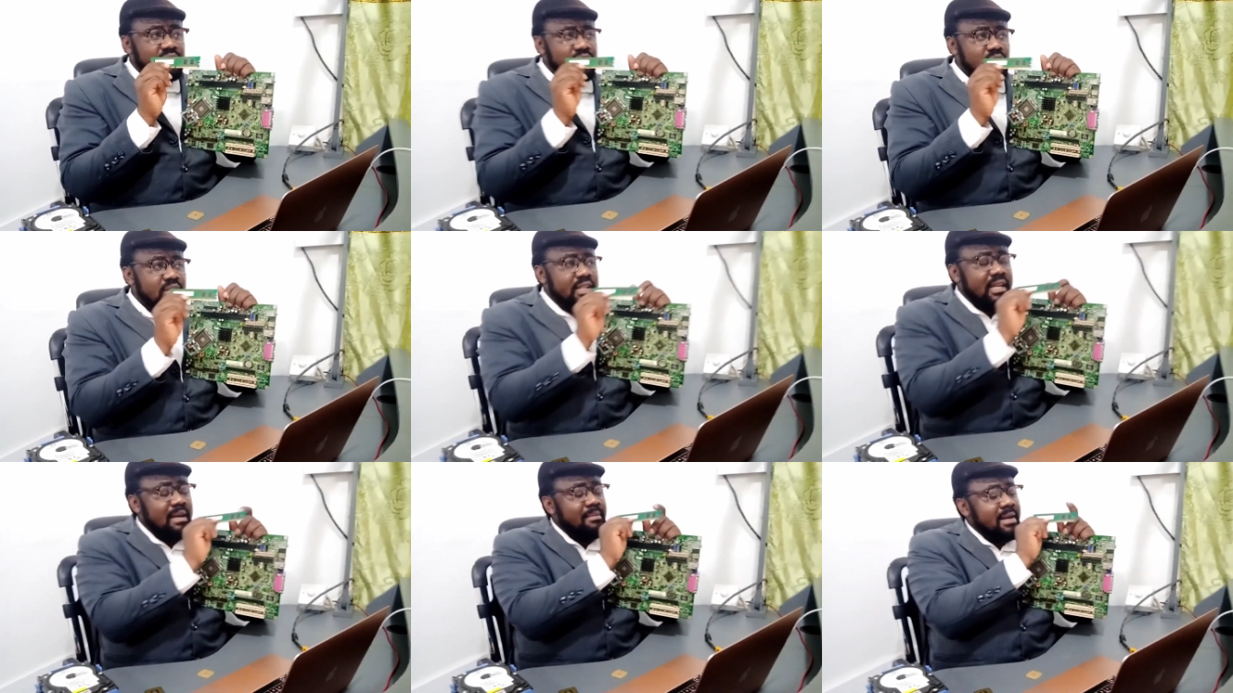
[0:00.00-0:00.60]
2
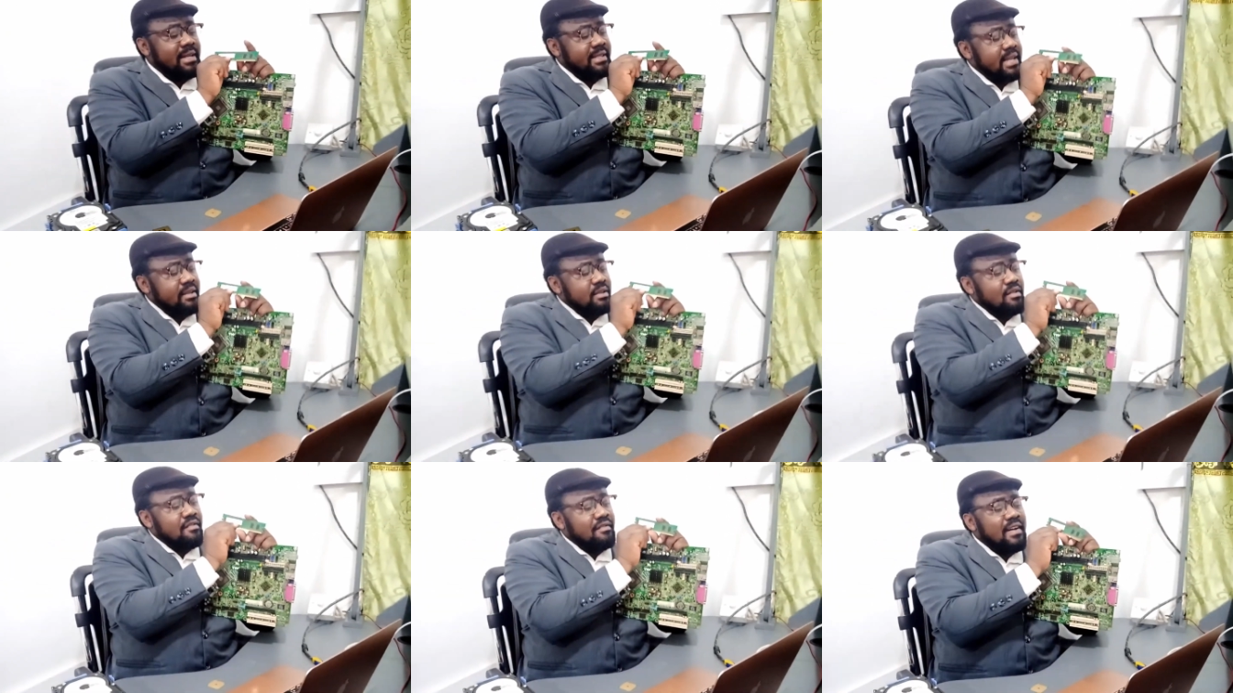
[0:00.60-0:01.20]
gigabytes, and
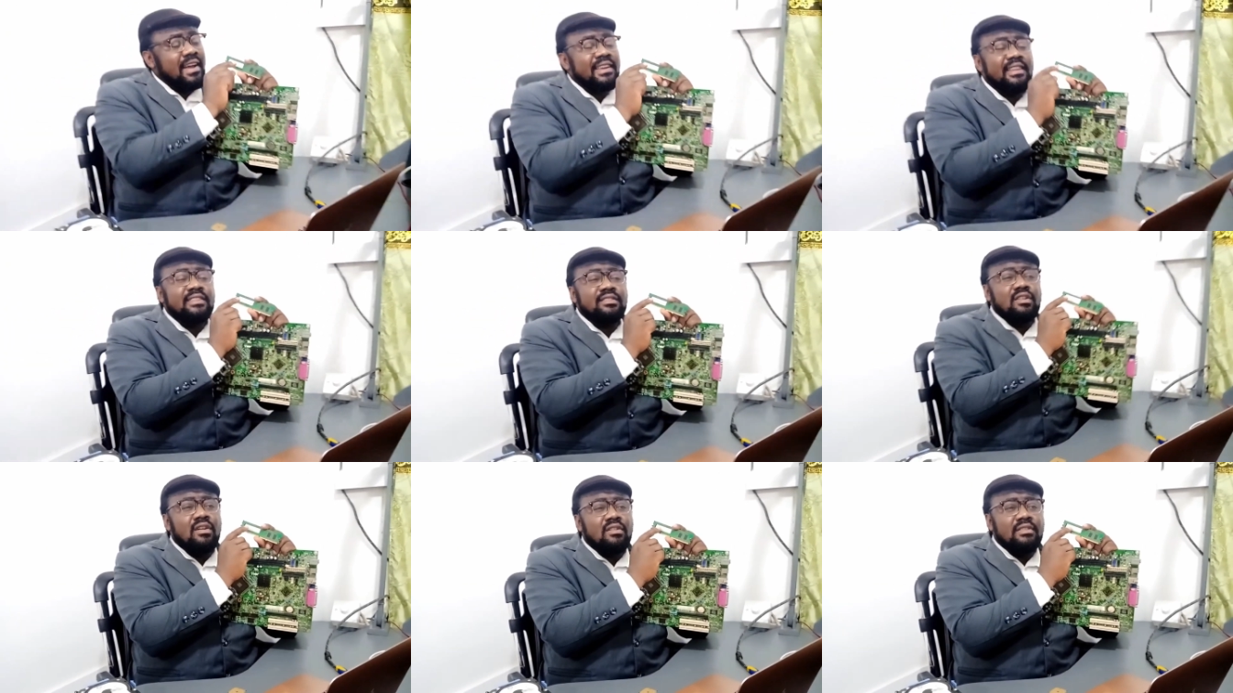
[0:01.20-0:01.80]
you'll find
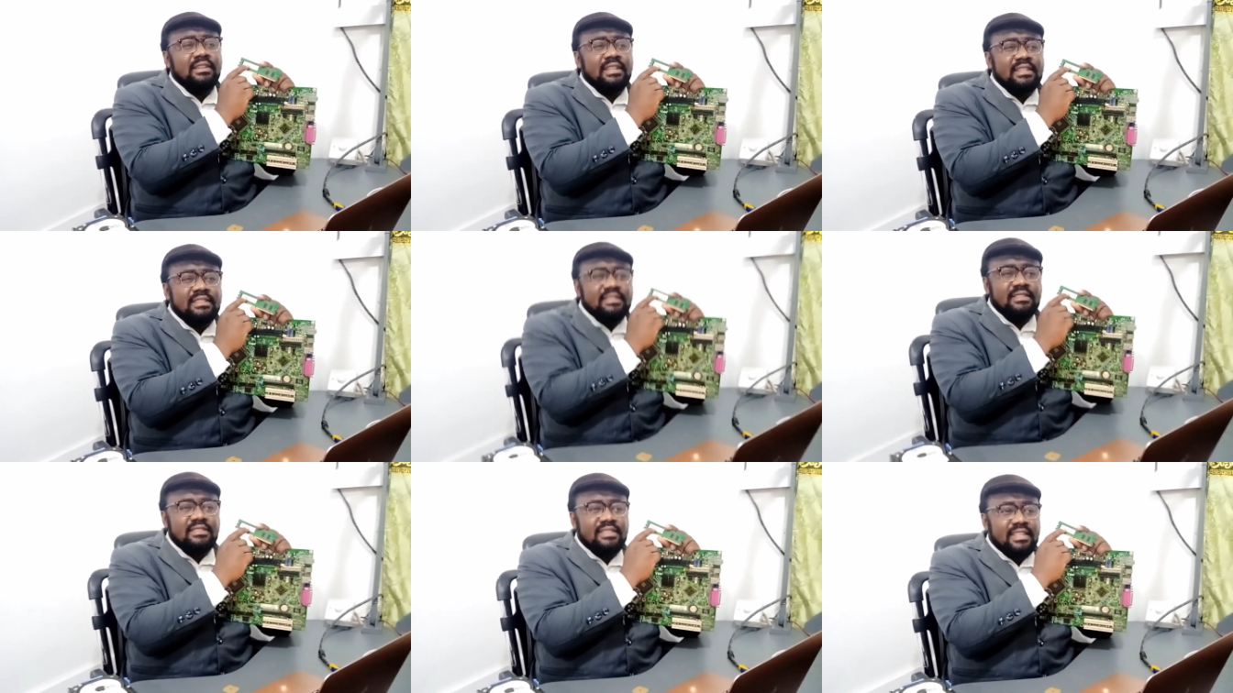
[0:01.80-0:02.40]
it on this
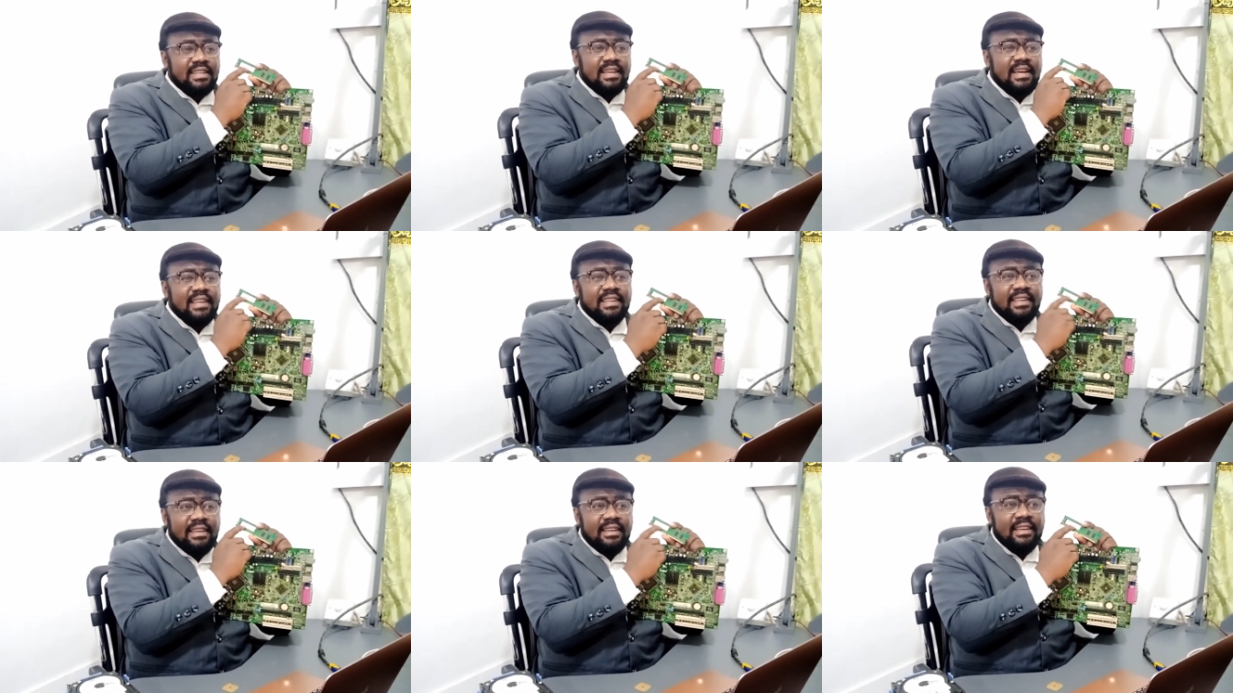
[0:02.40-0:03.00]
sticker
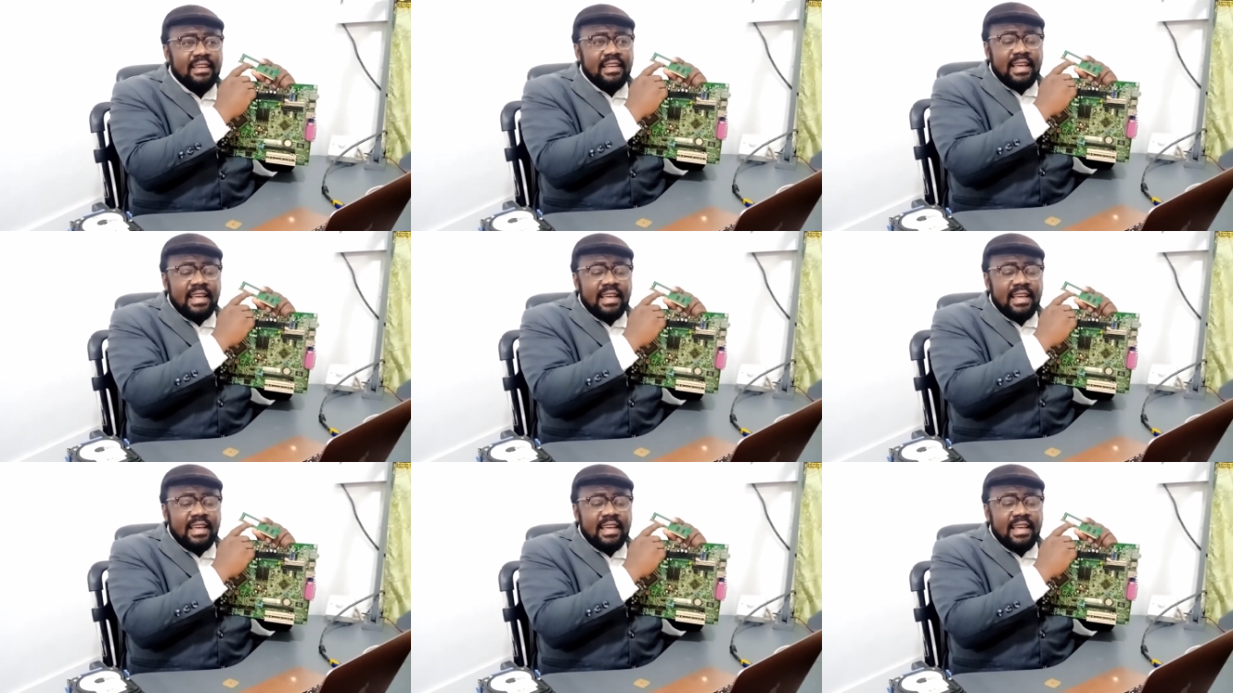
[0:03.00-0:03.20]
here.